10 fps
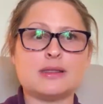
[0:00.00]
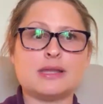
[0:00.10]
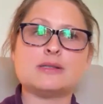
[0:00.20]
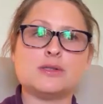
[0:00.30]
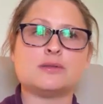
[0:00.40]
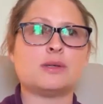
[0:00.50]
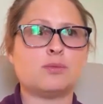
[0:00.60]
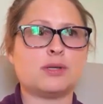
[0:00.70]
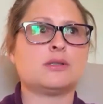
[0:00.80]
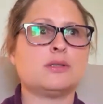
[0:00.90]
And that's
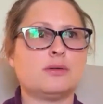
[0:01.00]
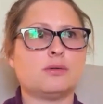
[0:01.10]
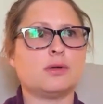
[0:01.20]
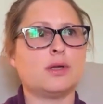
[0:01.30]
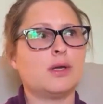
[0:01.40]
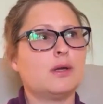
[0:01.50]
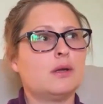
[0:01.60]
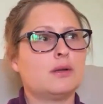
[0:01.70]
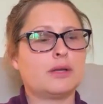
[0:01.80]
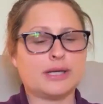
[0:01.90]
usually when too,
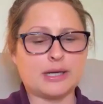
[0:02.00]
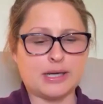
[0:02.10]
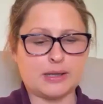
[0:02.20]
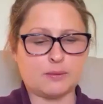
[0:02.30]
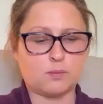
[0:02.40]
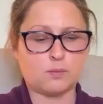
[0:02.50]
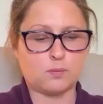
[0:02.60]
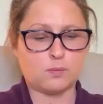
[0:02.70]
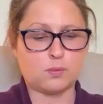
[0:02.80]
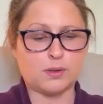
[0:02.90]
it's like I
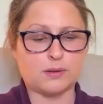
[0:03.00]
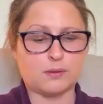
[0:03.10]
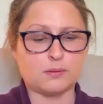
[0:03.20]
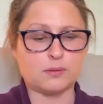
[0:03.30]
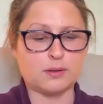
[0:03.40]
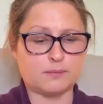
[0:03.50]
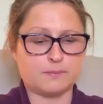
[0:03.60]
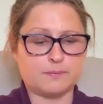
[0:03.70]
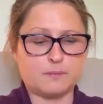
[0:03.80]
will